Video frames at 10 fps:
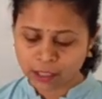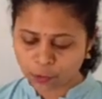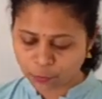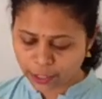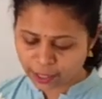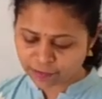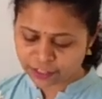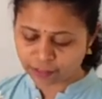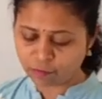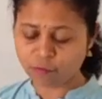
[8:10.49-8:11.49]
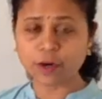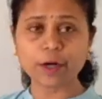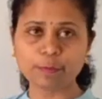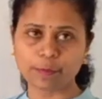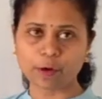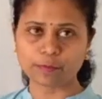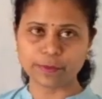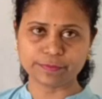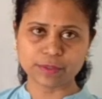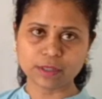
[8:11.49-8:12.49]
Now we have some word
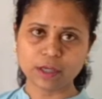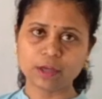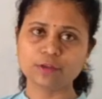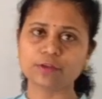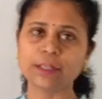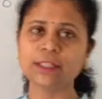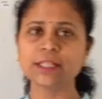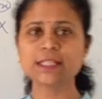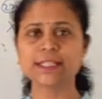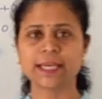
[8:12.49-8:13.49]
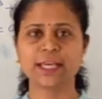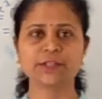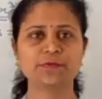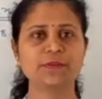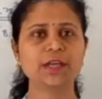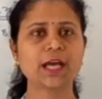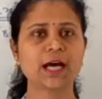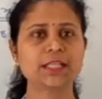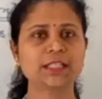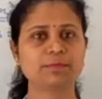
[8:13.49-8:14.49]
problems. So in this case, we
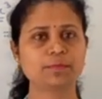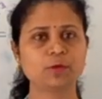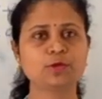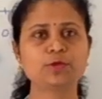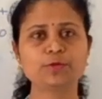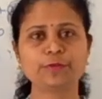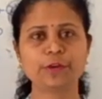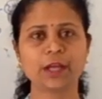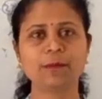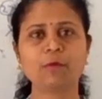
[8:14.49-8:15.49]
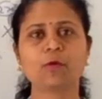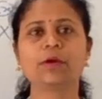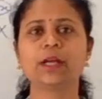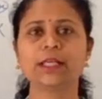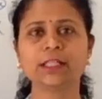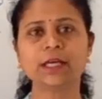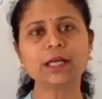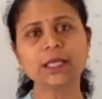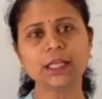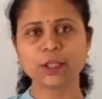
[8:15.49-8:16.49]
are supposed to frame only
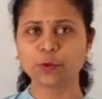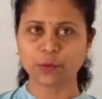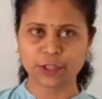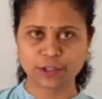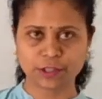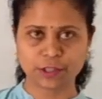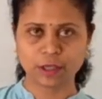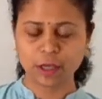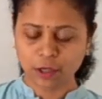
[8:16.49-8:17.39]
the equations.